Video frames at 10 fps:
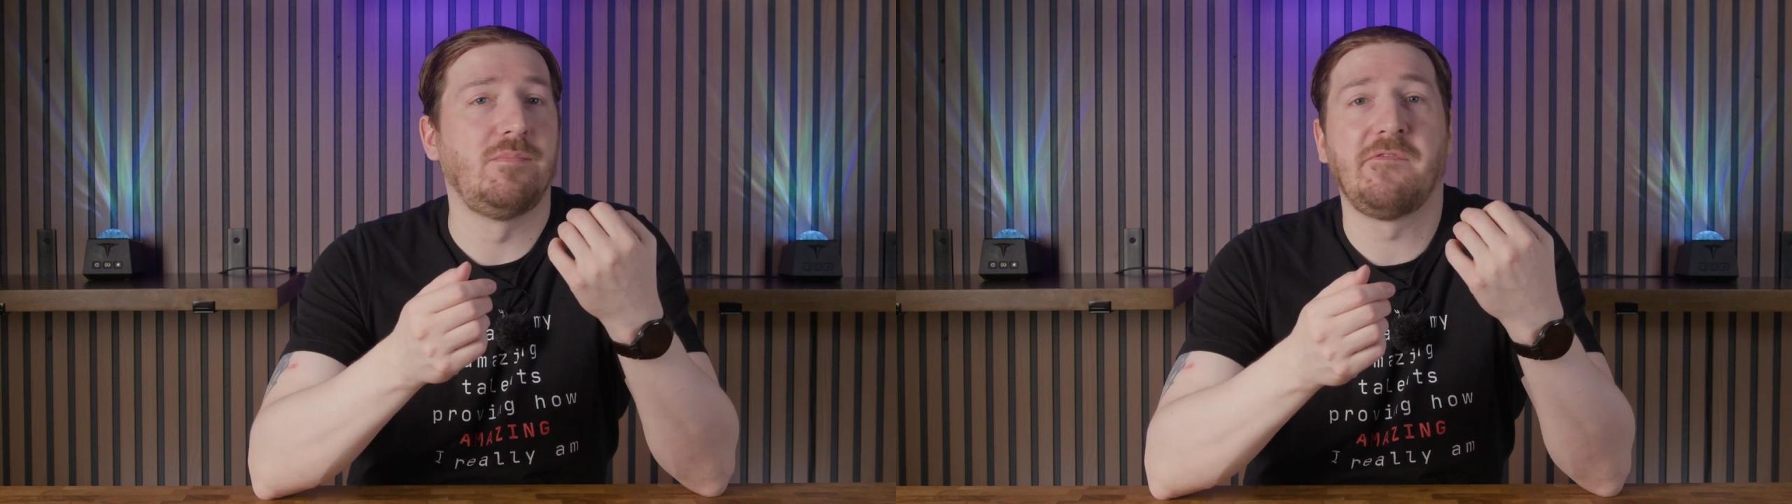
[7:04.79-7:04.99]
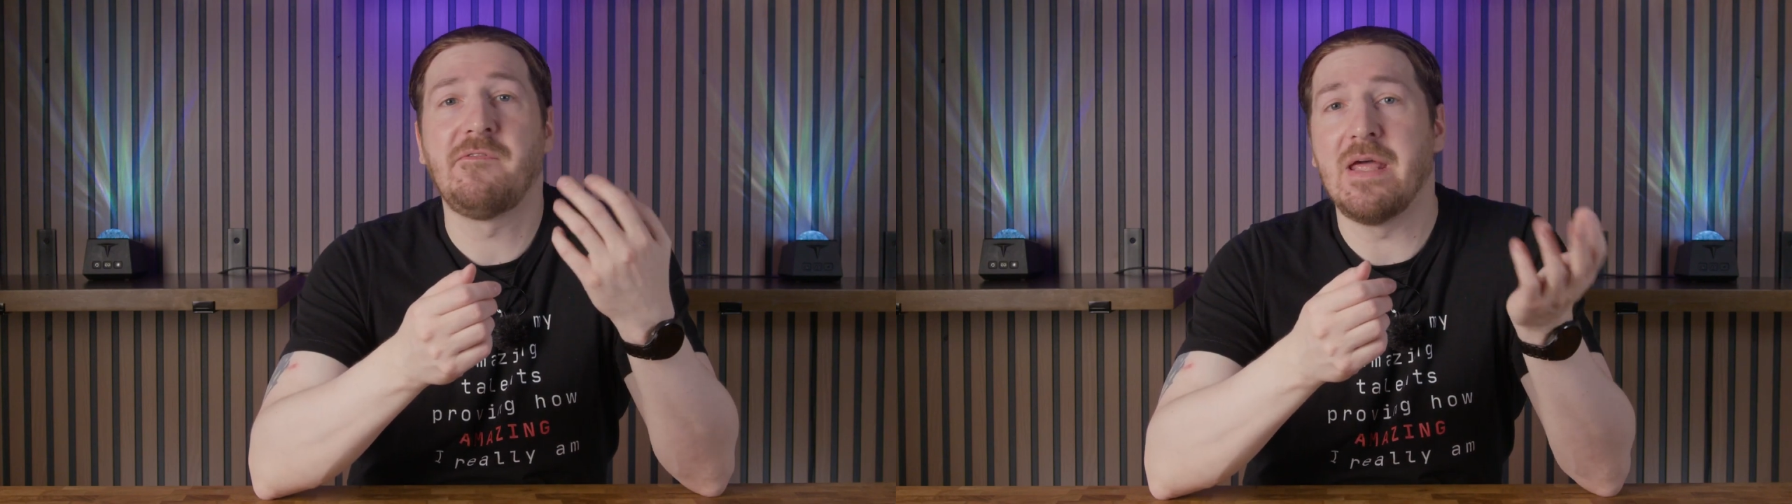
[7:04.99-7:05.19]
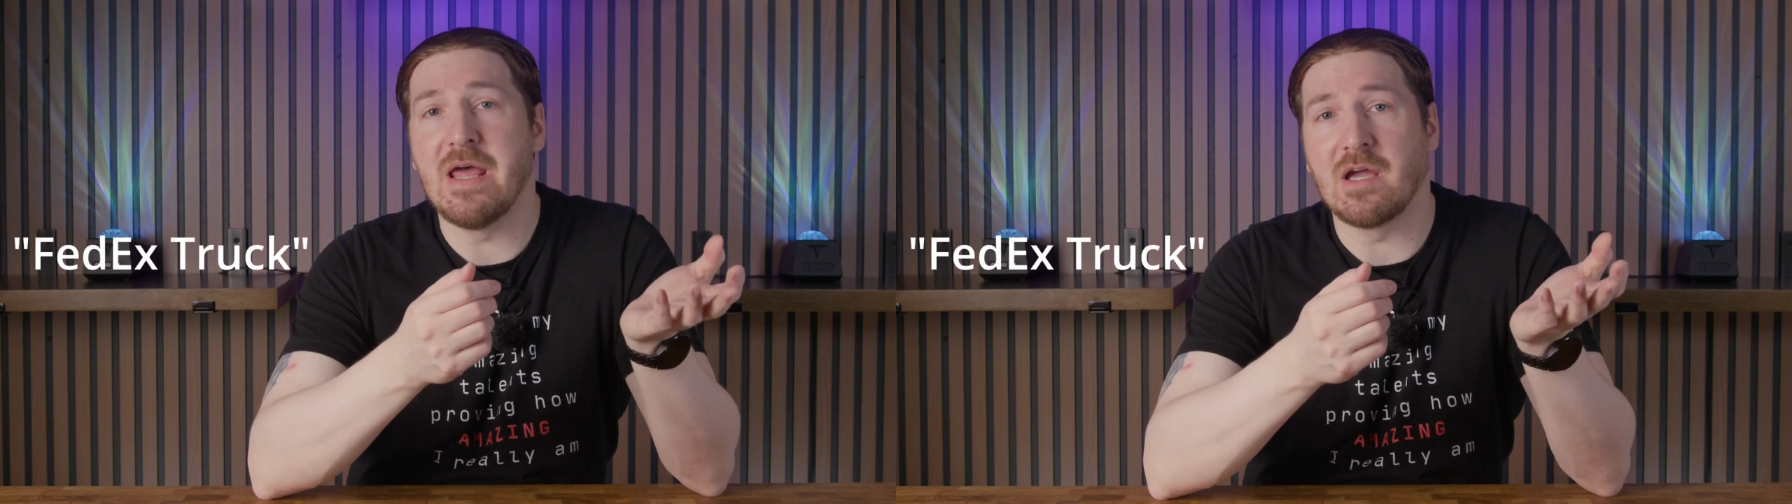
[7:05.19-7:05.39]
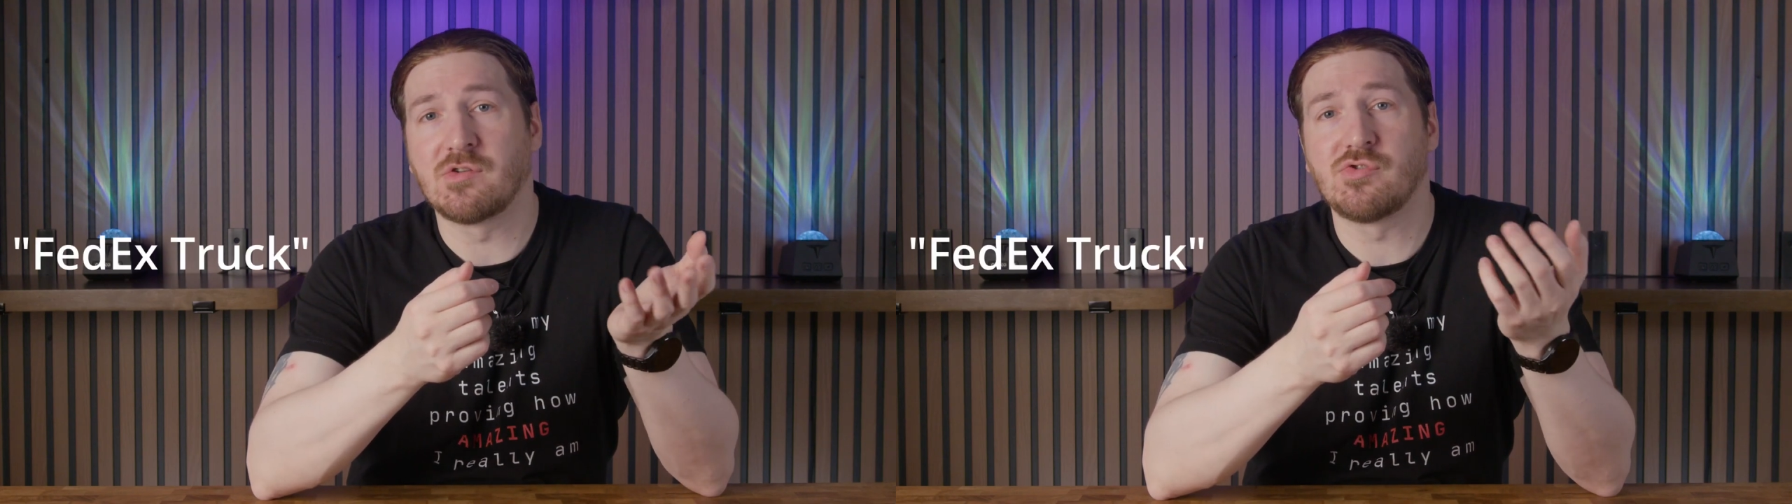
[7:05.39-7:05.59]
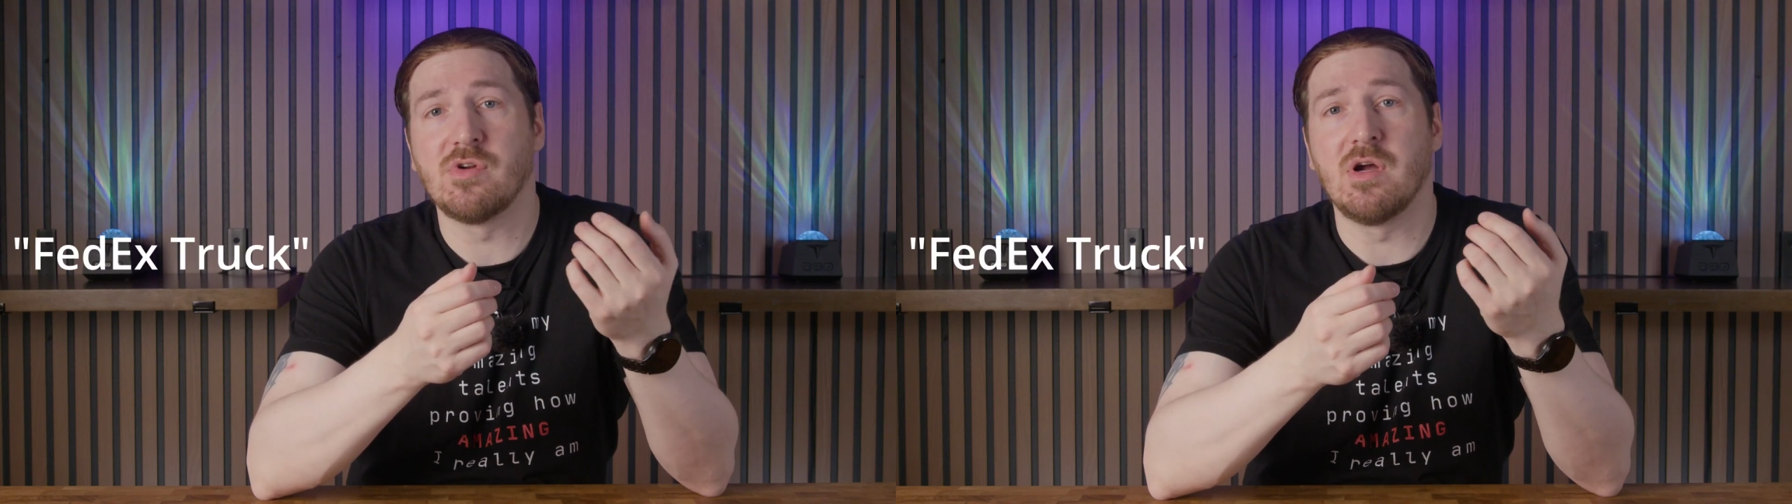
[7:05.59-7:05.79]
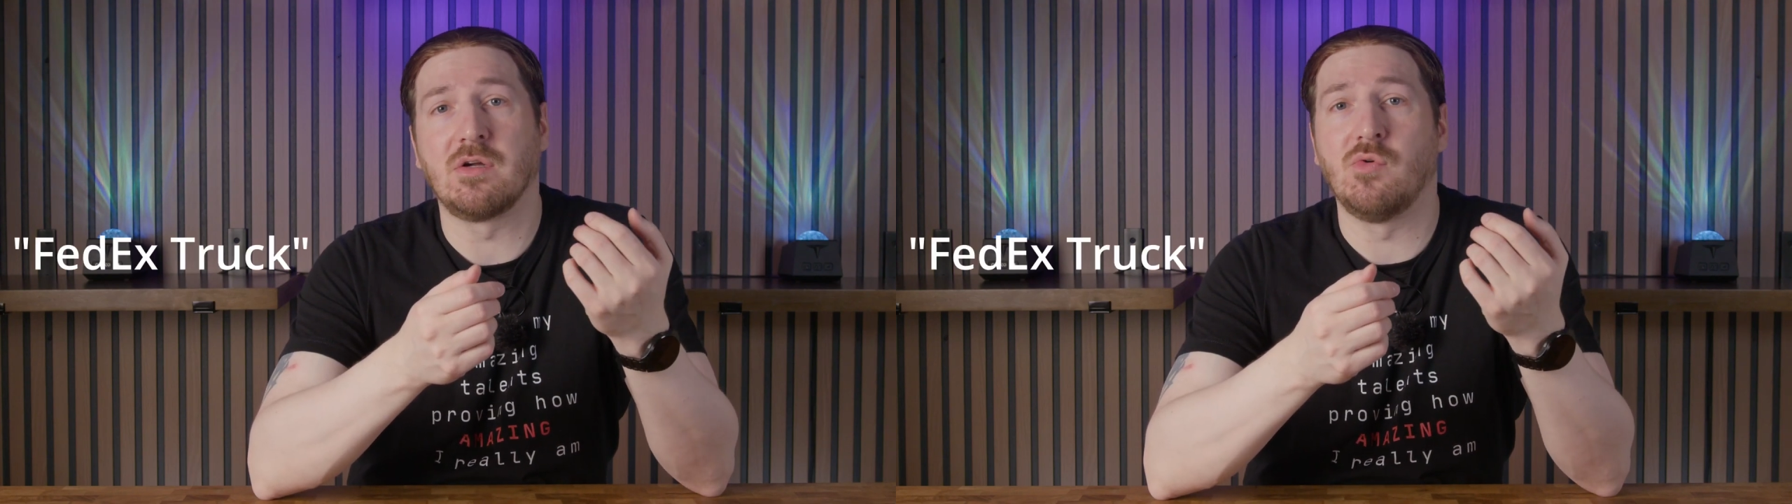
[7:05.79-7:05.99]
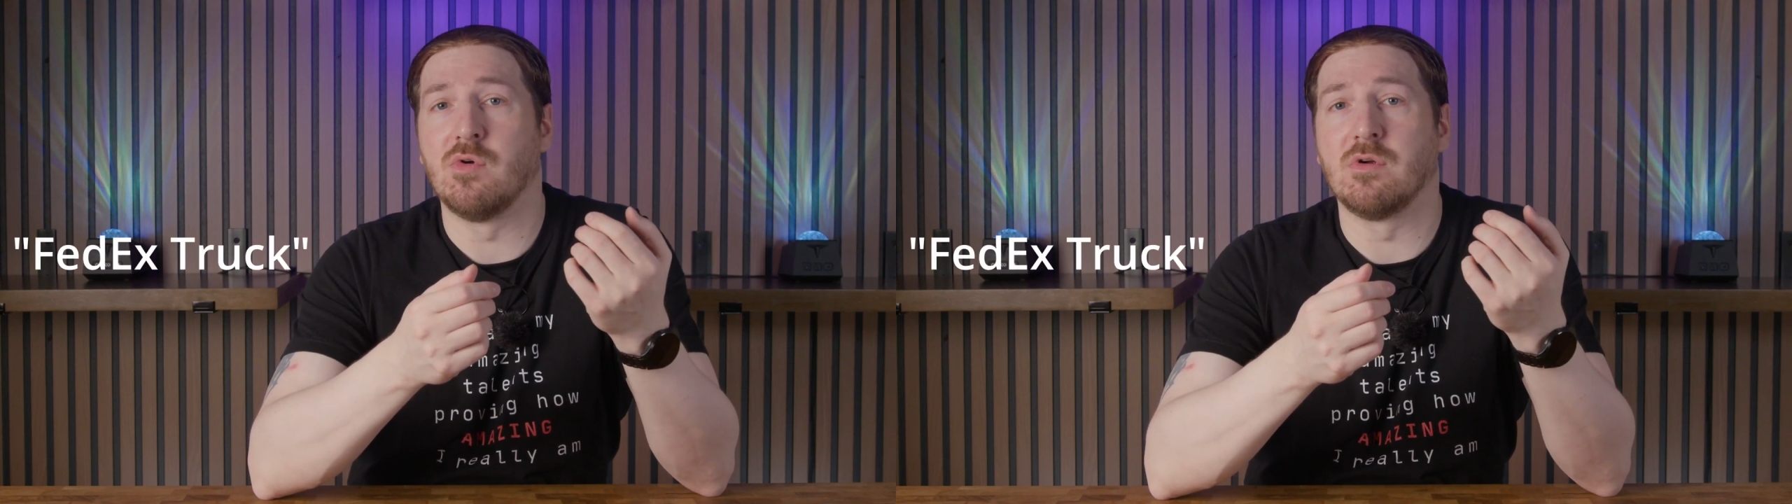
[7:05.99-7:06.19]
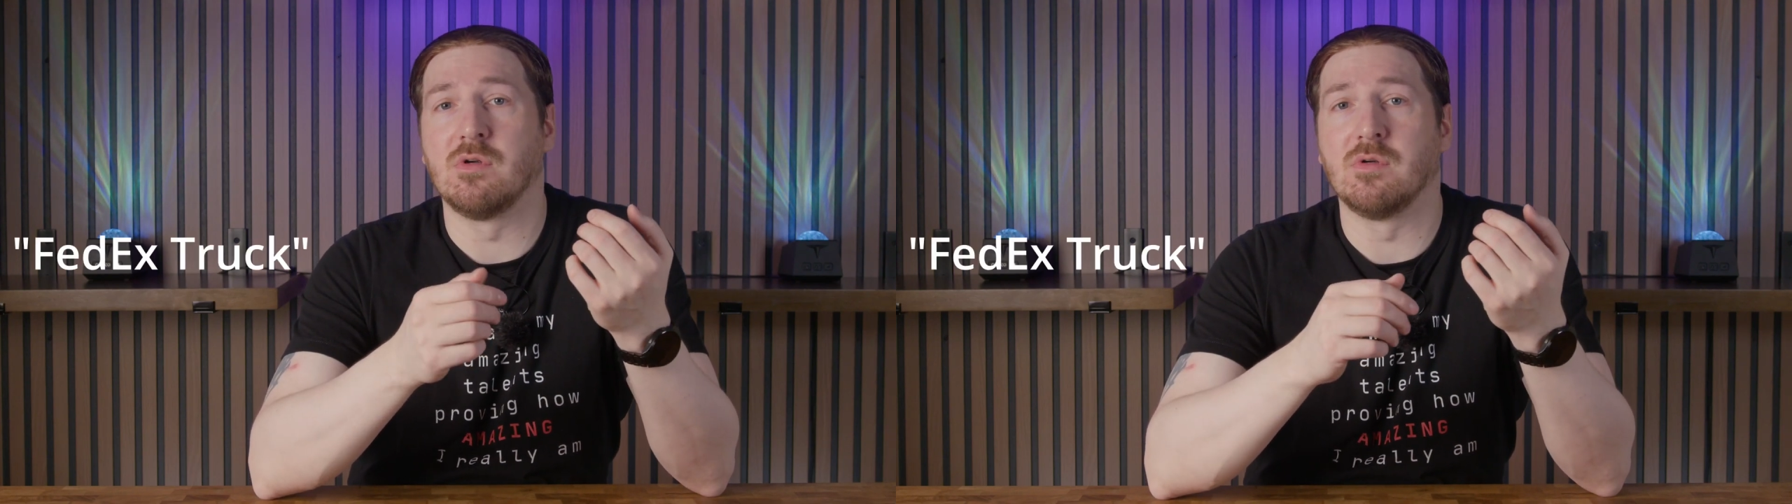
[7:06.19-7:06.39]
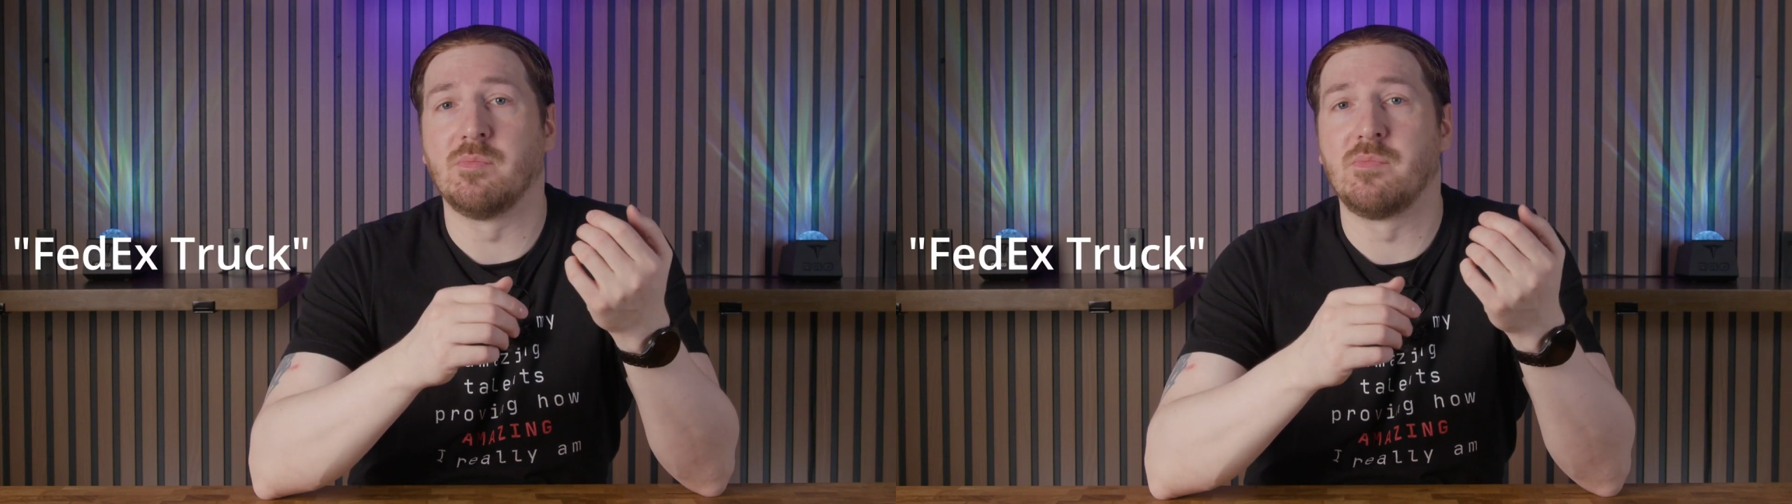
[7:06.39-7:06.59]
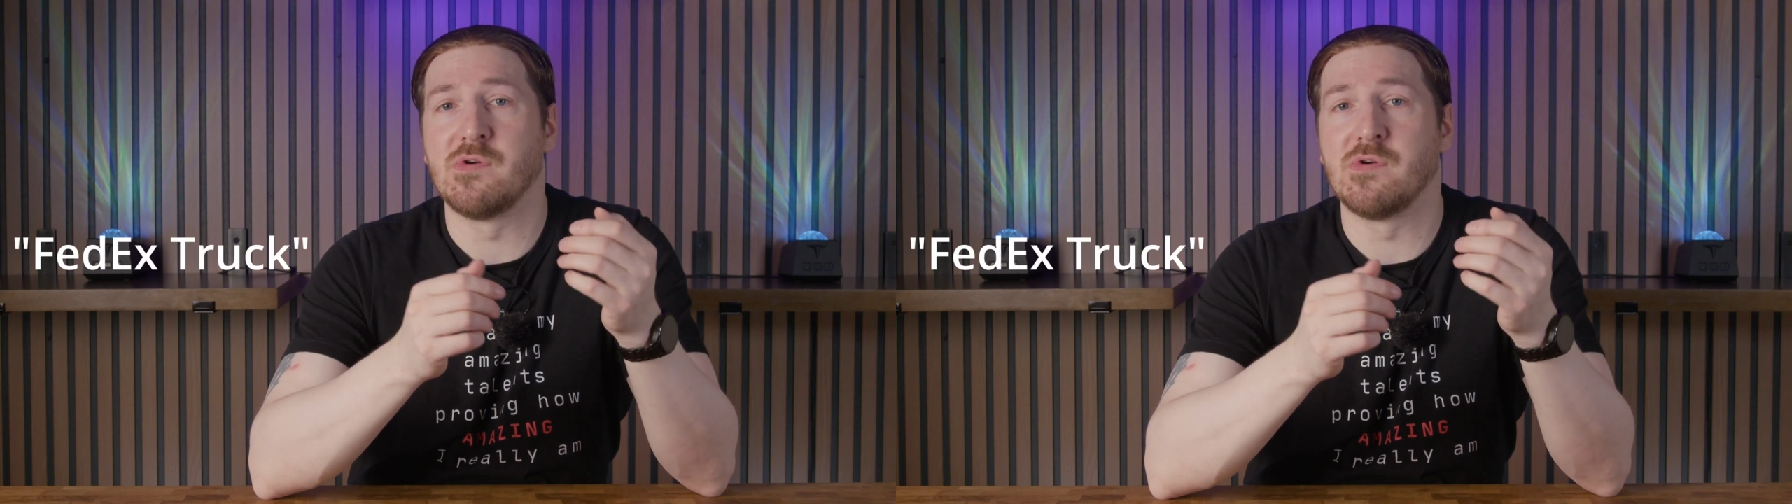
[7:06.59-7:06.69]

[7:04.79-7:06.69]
FedEx truck or